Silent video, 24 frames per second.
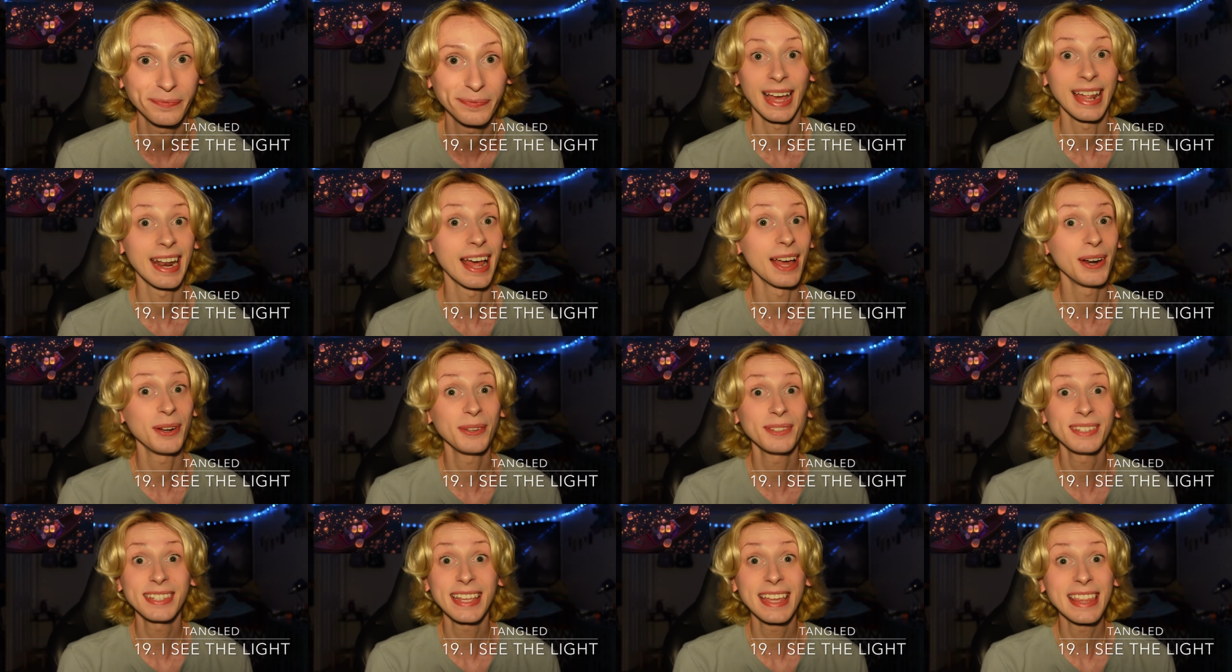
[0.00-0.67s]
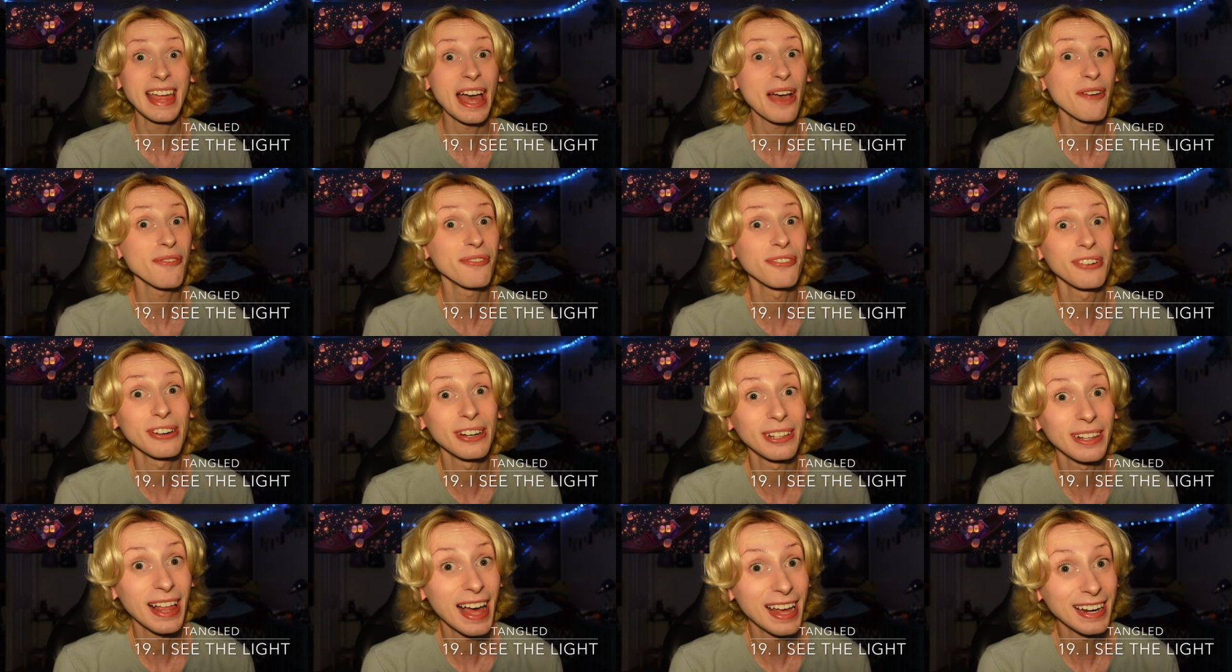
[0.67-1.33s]
And I don't say that for
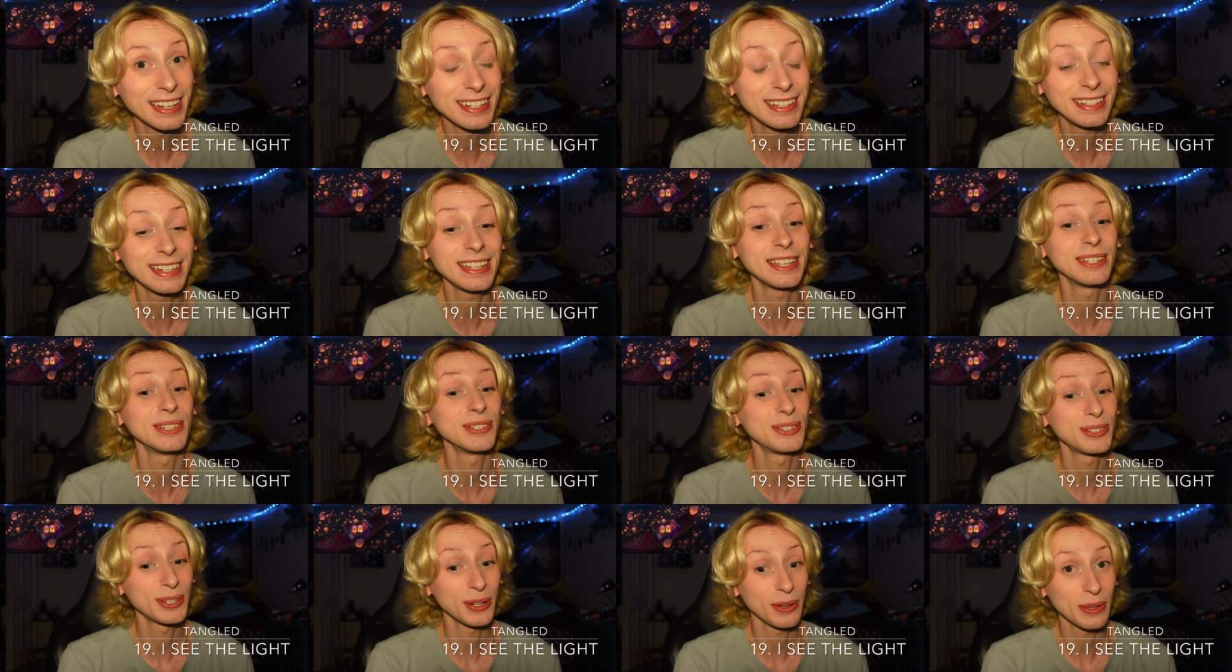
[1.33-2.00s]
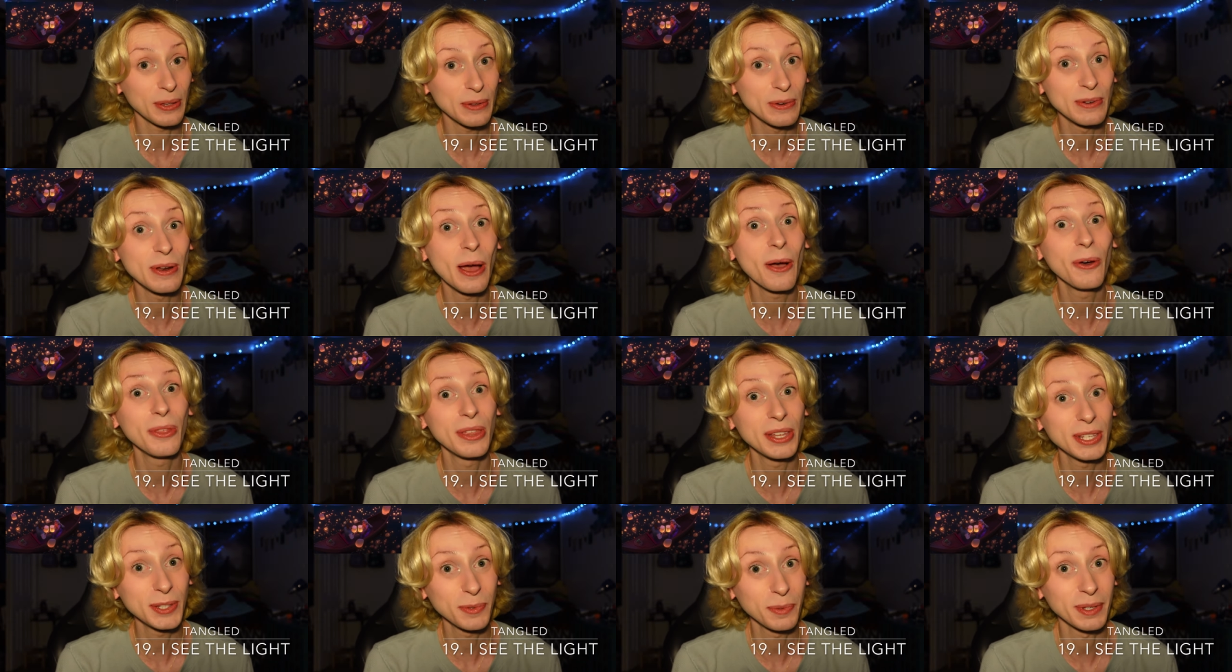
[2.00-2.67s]
a lot of scenes, so you know
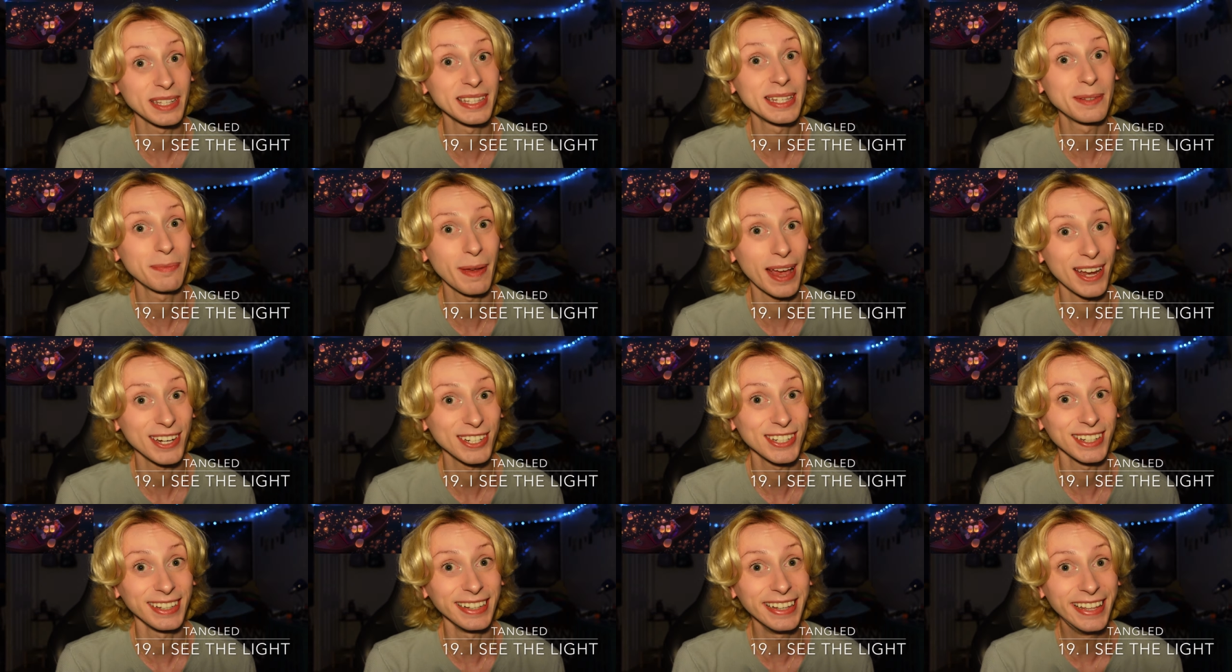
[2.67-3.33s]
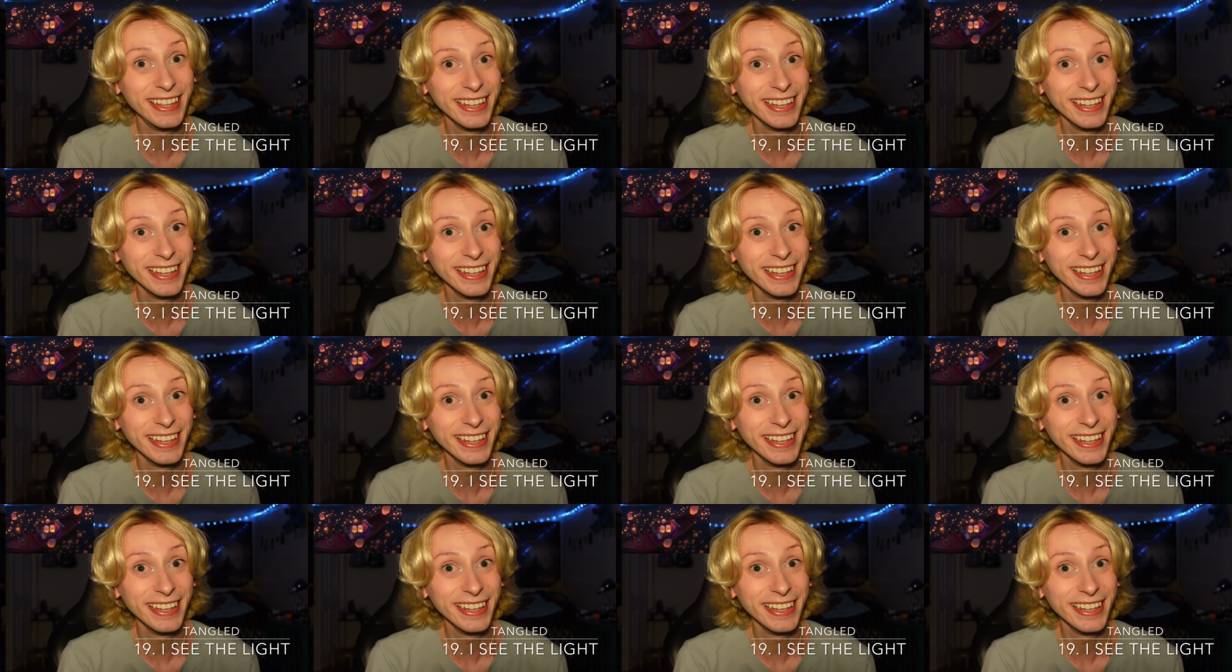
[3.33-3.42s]
this one's special.